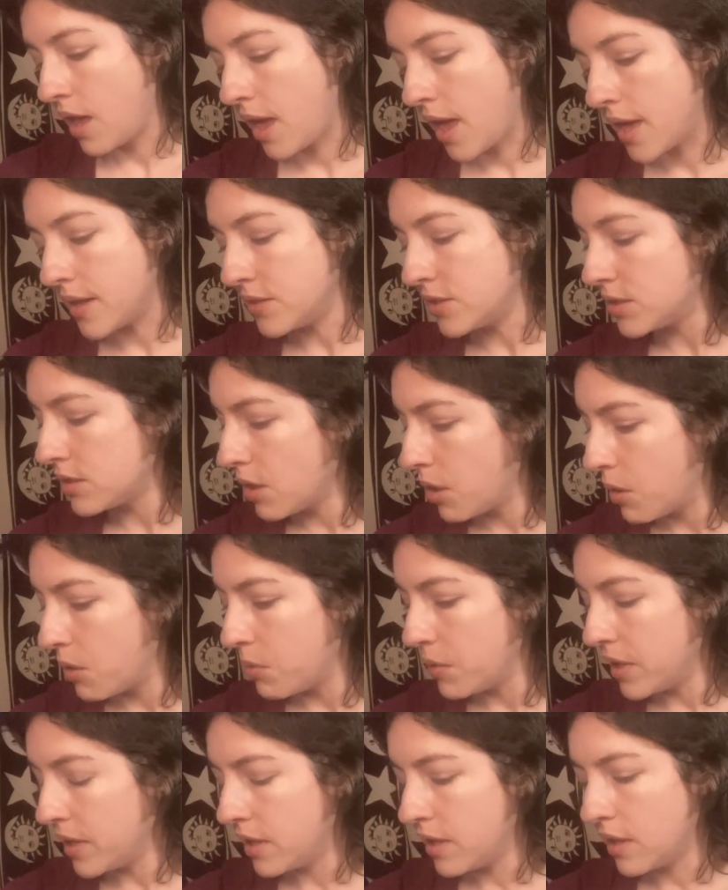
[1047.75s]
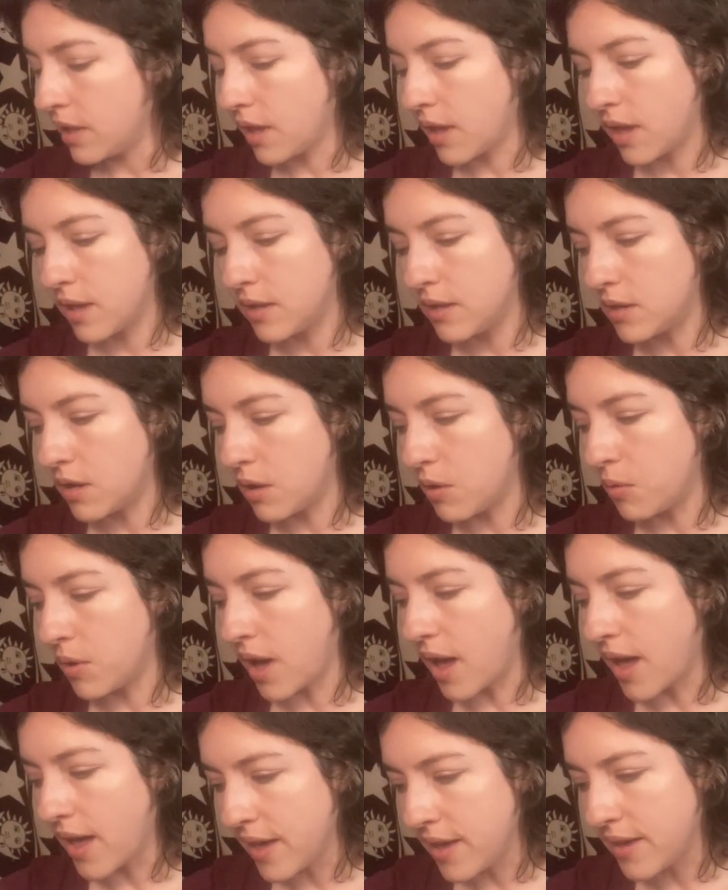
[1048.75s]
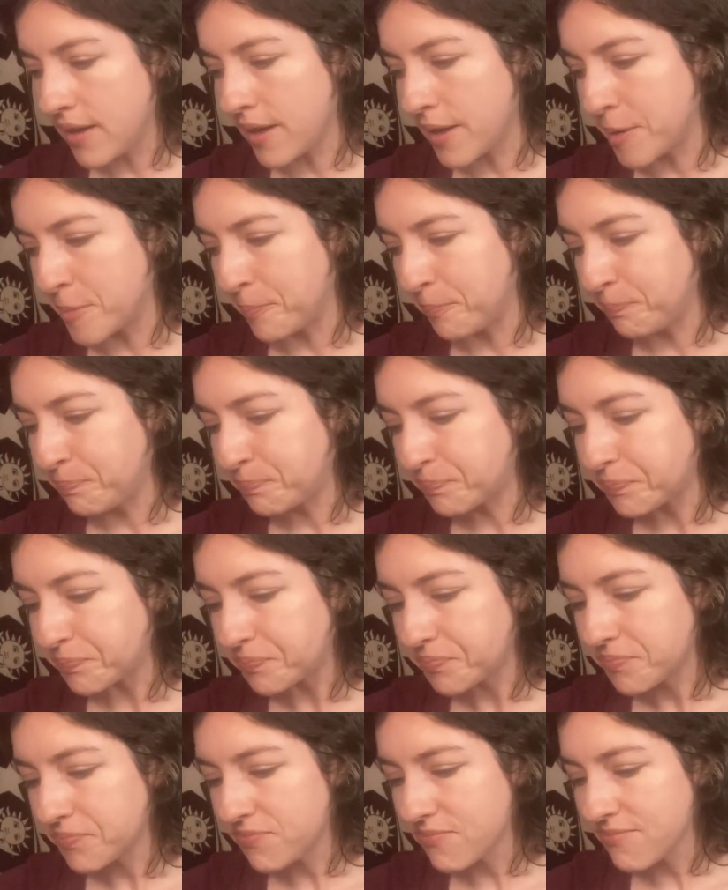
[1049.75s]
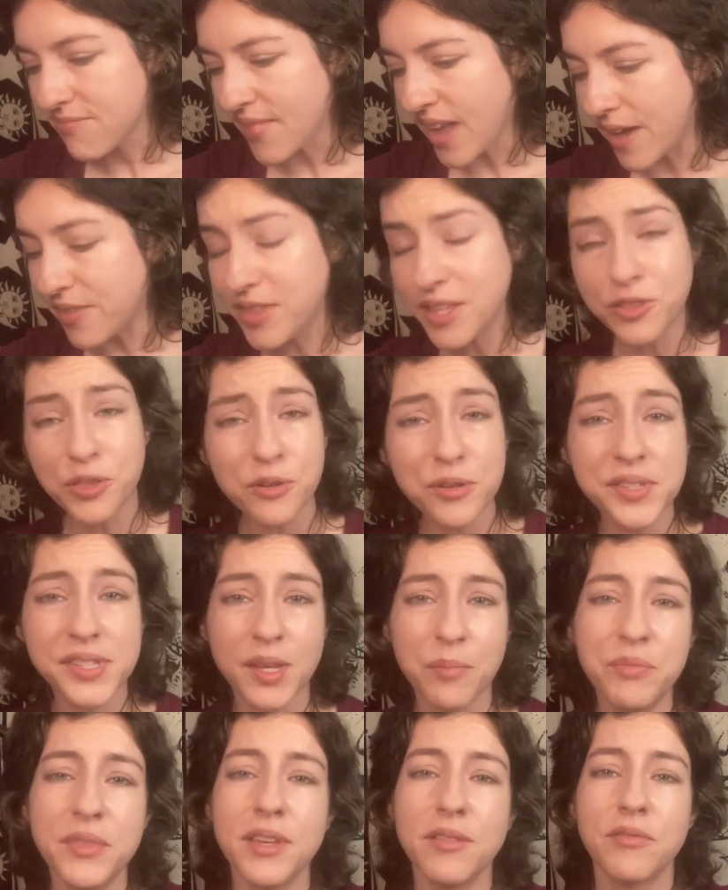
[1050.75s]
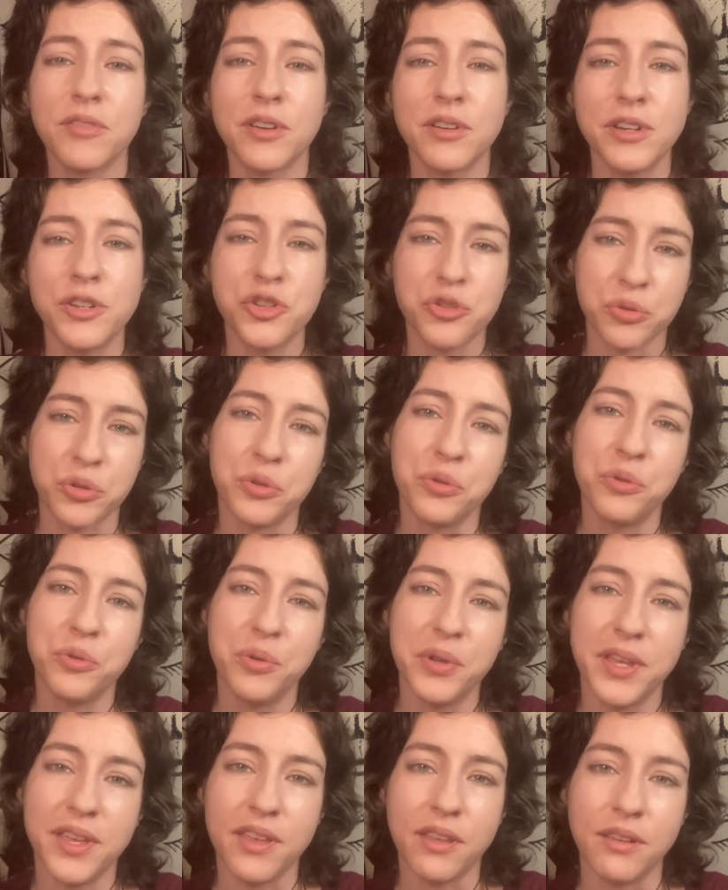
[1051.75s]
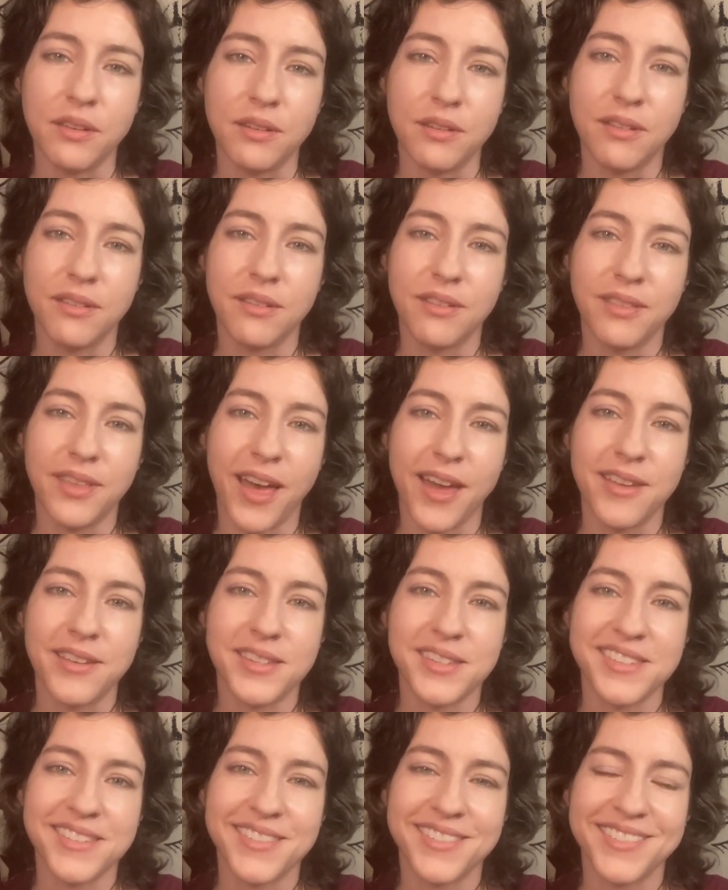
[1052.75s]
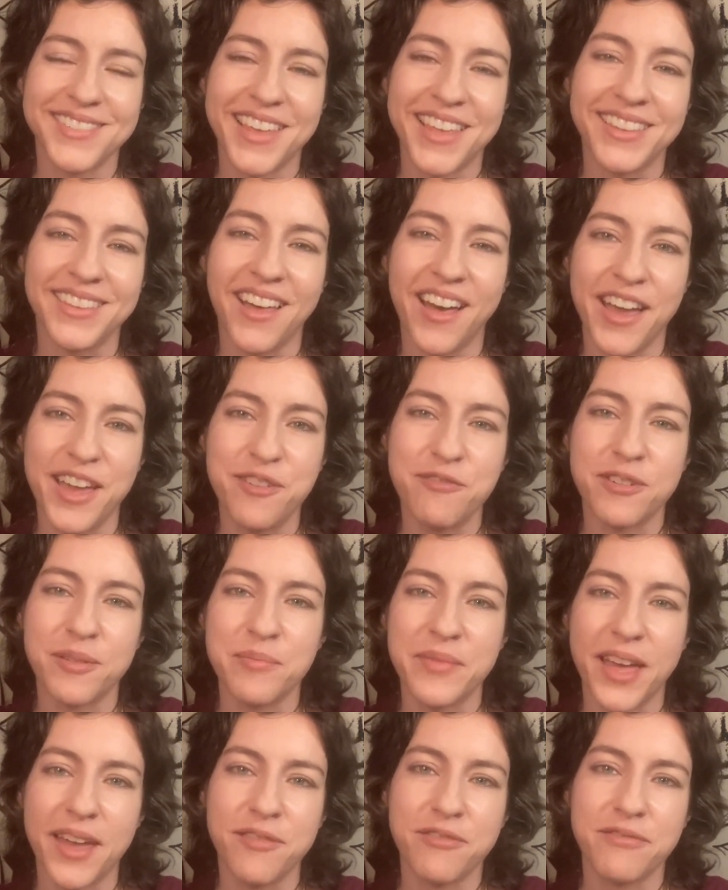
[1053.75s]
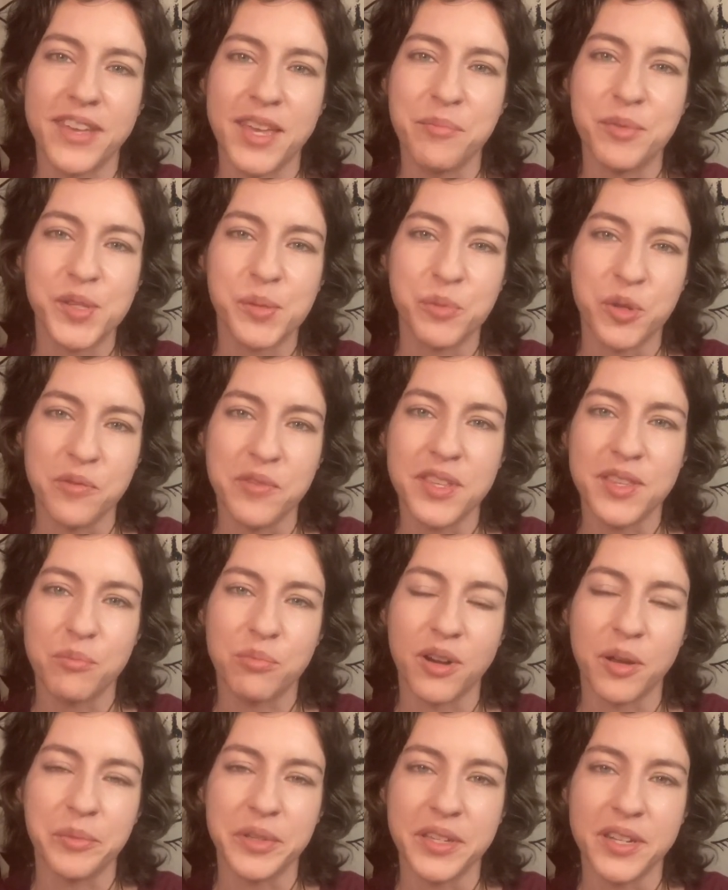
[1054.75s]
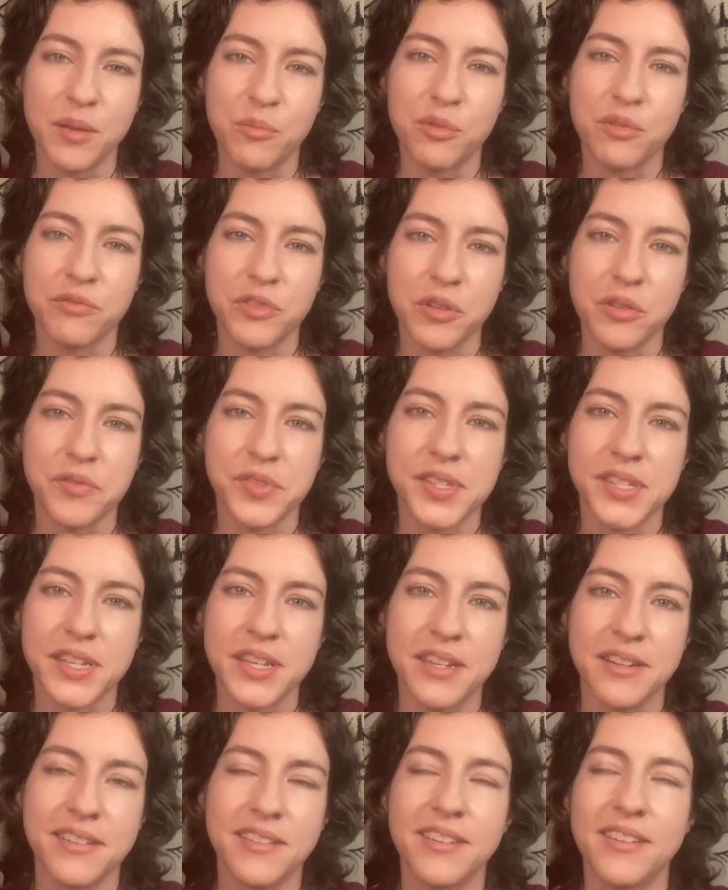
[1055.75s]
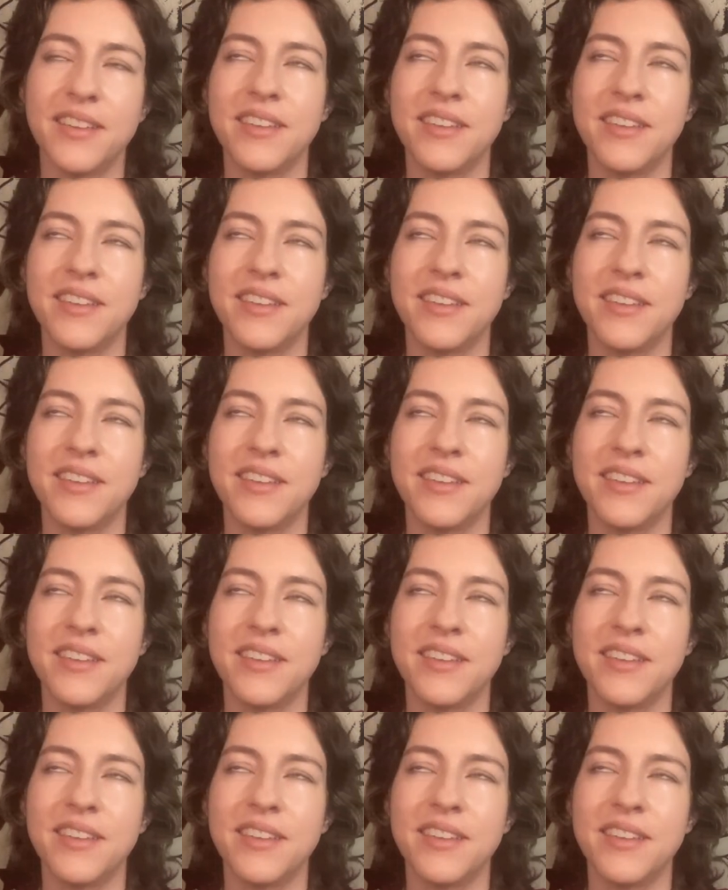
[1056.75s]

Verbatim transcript: And so, I think there is something very true in that line from that famous movie that probably a number of you have seen.